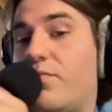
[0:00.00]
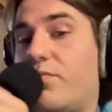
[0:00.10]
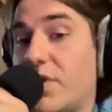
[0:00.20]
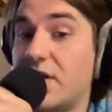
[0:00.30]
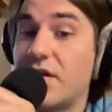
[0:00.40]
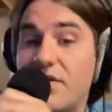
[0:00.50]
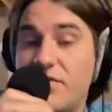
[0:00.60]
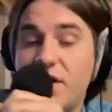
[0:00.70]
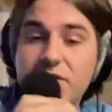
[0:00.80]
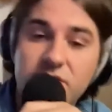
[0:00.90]
Playing live,
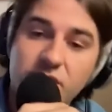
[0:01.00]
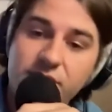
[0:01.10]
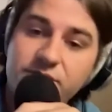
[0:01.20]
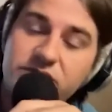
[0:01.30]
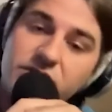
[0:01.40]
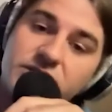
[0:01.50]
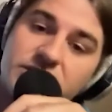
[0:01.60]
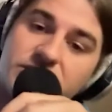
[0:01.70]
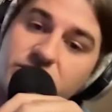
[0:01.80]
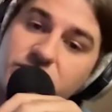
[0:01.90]
yeah. So I'm
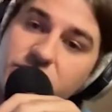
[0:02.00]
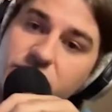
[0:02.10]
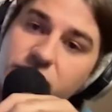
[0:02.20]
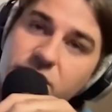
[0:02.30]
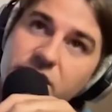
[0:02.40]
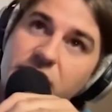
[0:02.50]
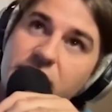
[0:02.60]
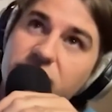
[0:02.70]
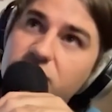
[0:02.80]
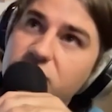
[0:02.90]
starting to. Like I
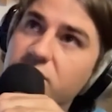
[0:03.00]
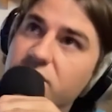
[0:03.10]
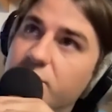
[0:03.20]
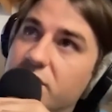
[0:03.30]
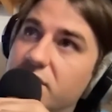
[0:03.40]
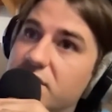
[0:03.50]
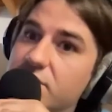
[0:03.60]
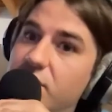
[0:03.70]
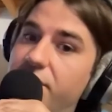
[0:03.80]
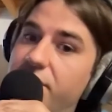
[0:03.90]
have okay. some shows booked this
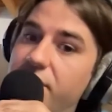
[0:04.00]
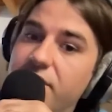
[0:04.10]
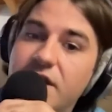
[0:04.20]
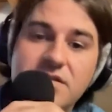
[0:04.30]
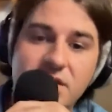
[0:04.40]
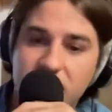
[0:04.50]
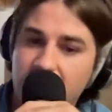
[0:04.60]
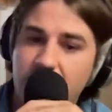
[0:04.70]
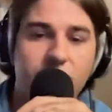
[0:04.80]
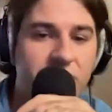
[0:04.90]
month, and that's like
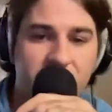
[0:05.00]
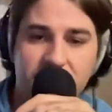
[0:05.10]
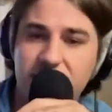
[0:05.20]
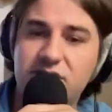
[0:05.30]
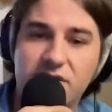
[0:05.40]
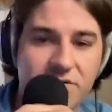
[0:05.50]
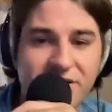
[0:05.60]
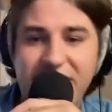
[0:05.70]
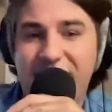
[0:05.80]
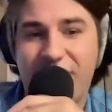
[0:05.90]
the whole plan of this. You know,
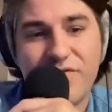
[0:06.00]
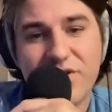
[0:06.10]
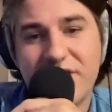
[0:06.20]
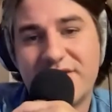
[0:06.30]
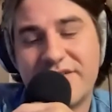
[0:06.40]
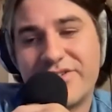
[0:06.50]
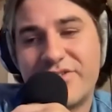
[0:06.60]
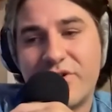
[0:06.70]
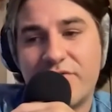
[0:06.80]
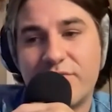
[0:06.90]
I feel like it's like
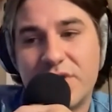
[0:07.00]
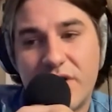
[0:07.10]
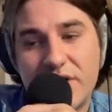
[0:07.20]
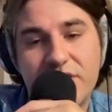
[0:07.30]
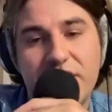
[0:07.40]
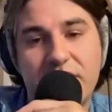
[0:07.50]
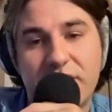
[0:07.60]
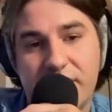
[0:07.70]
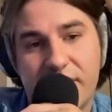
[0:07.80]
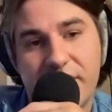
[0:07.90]
starting from scratch again.
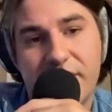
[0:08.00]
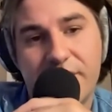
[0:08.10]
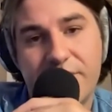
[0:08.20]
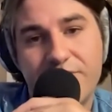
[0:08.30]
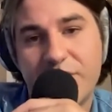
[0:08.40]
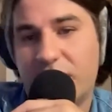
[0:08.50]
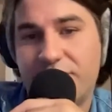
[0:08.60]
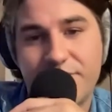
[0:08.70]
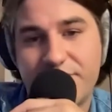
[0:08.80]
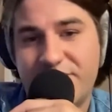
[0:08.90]
Um, you know,
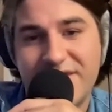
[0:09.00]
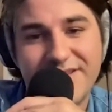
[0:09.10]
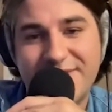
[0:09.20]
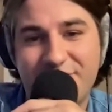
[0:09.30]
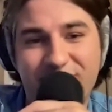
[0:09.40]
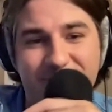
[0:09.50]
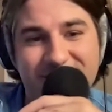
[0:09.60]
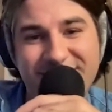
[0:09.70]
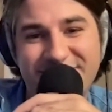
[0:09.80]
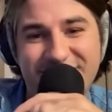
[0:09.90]
I've done this
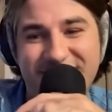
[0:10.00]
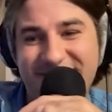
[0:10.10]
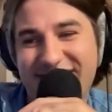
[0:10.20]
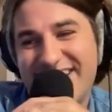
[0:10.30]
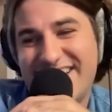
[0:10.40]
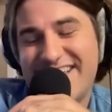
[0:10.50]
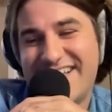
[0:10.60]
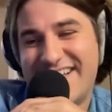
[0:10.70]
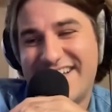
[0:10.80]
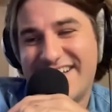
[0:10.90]
before, so
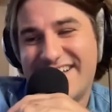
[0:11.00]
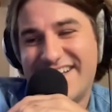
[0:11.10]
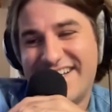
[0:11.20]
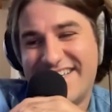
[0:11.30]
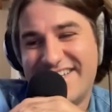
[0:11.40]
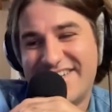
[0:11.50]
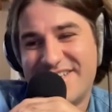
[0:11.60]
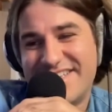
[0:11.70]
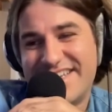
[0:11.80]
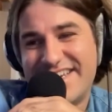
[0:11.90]
uh, I know
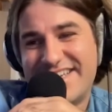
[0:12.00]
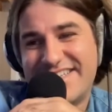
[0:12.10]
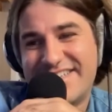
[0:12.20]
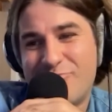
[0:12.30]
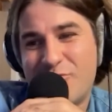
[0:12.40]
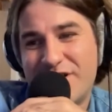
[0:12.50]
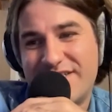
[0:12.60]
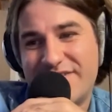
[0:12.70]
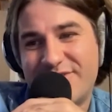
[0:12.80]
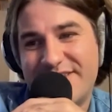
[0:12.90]
what it takes, but it
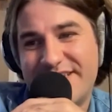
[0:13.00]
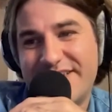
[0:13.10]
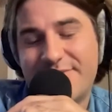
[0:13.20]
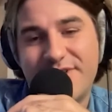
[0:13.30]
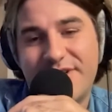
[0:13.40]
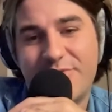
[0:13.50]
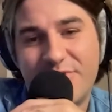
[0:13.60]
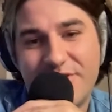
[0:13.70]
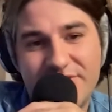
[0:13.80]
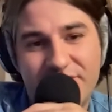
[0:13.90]
definitely takes some
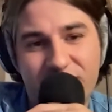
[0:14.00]
sacrifice for